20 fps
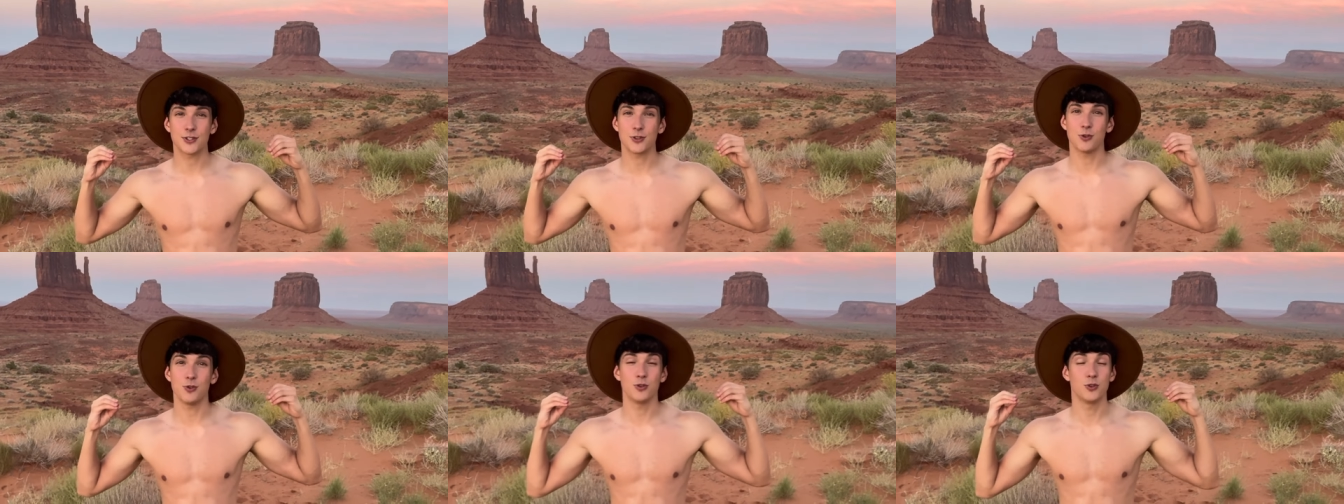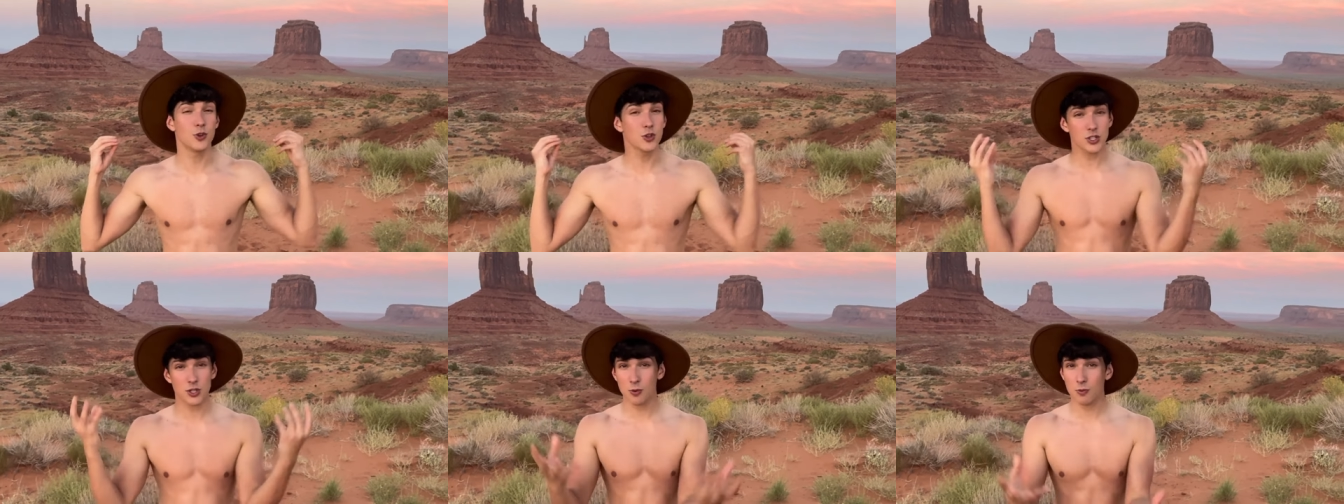to
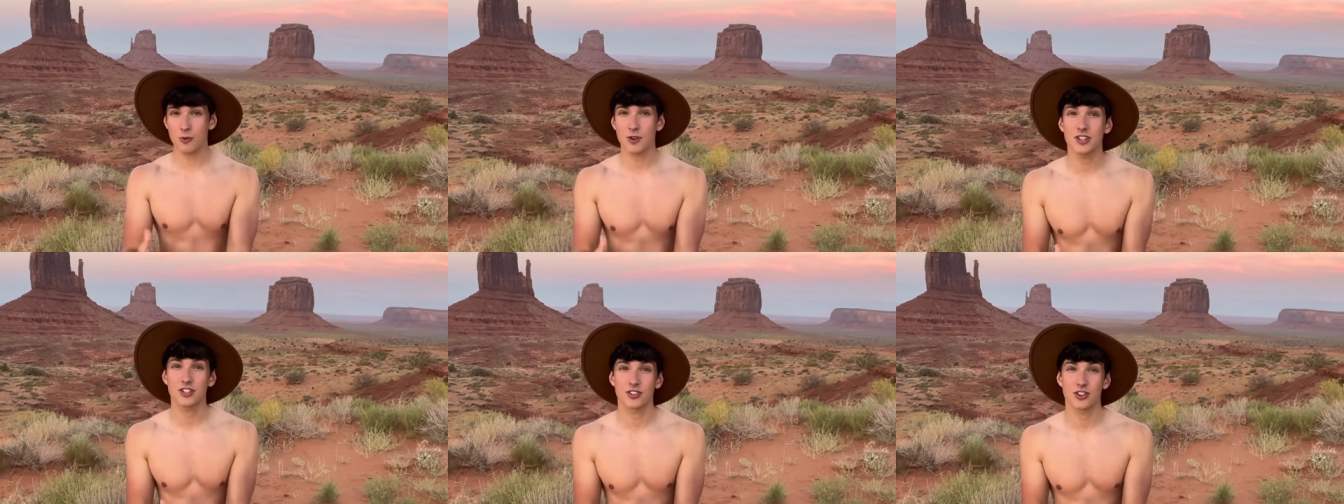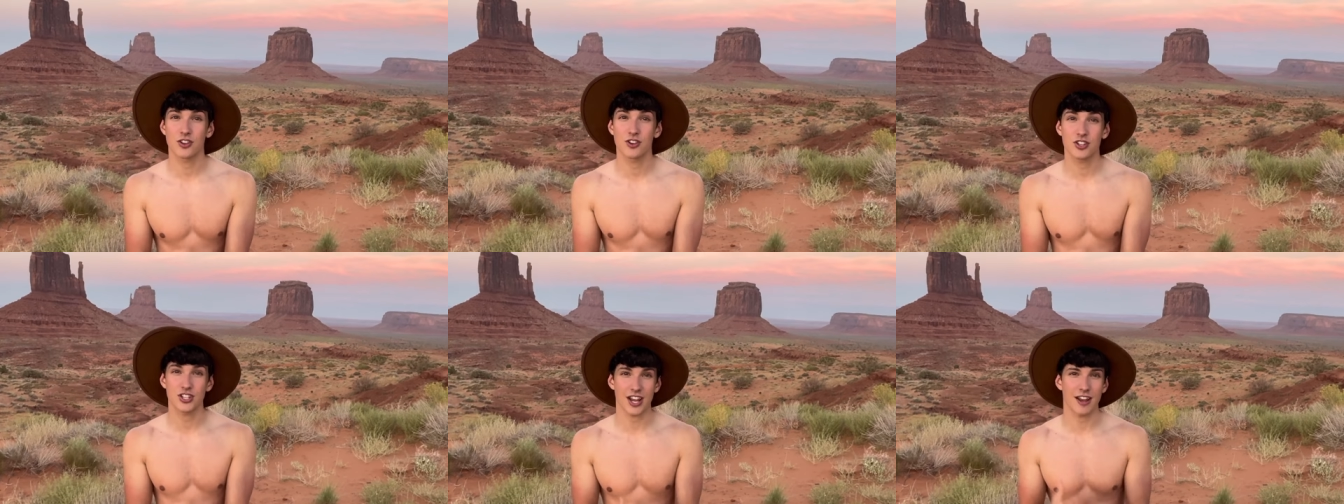do some
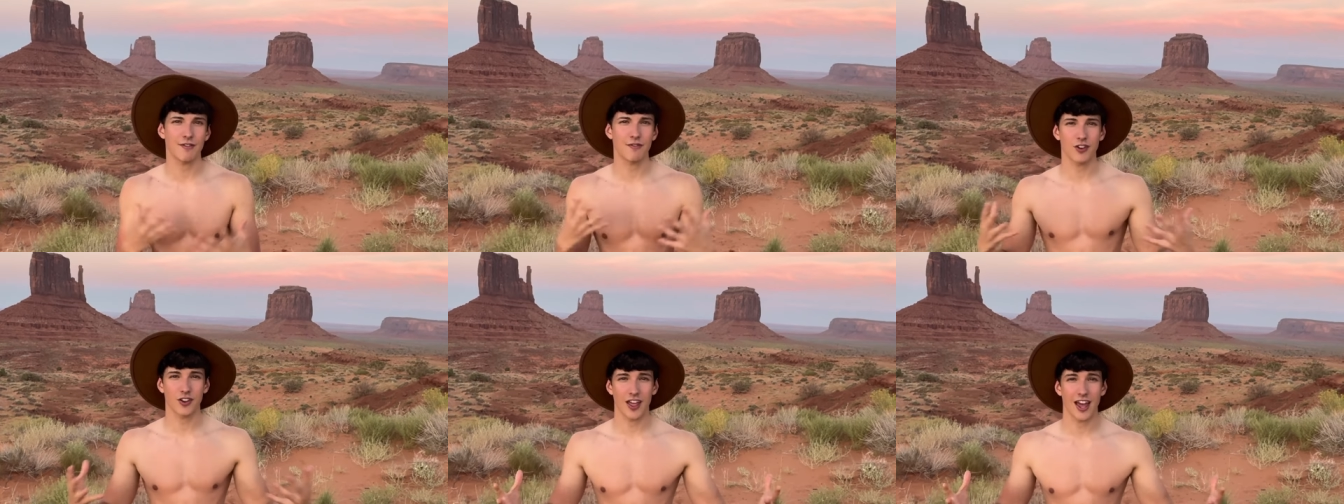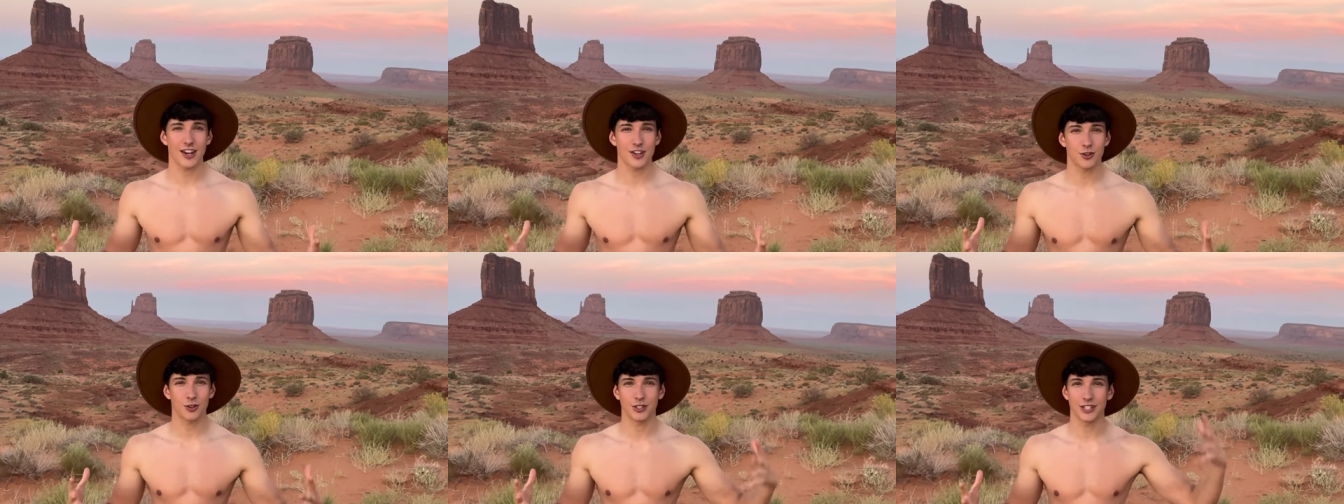research, and for
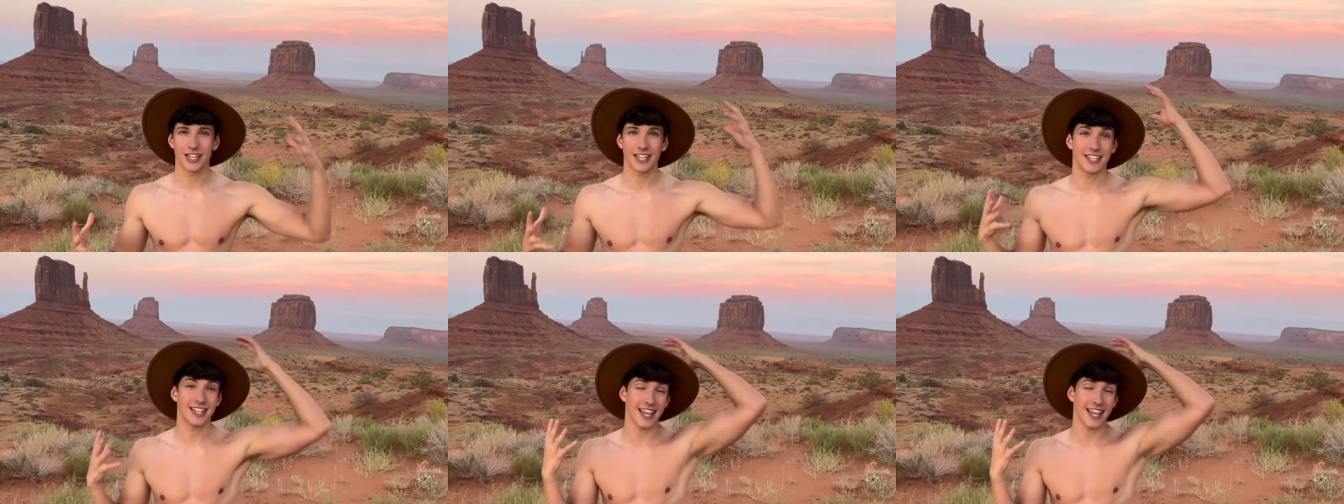that you'll need